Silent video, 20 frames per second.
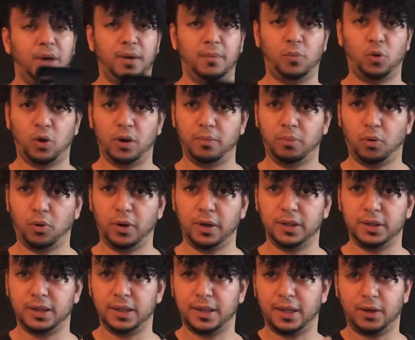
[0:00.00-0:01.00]
more
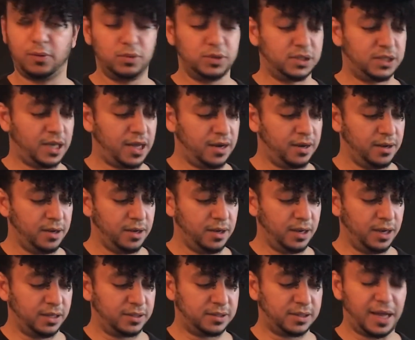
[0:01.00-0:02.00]
importantly, like we said,
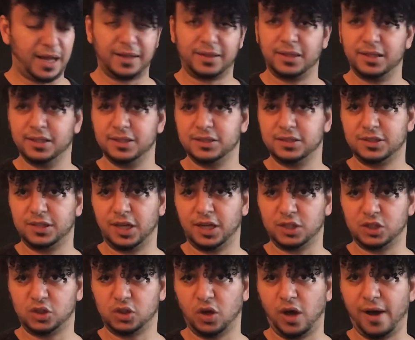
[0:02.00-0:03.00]
it's got these
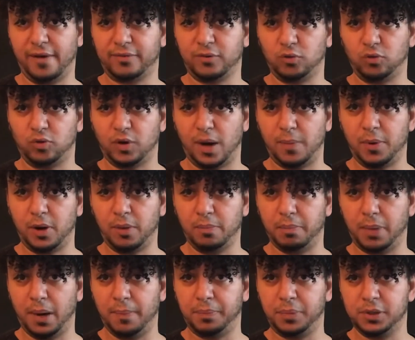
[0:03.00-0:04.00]
soft rubber
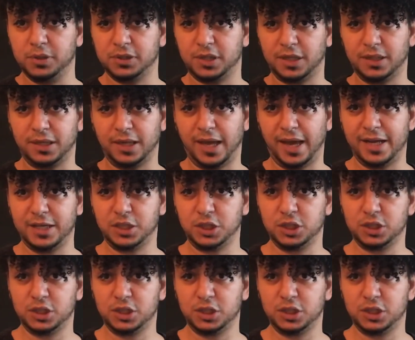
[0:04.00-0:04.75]
bumpers on the edges,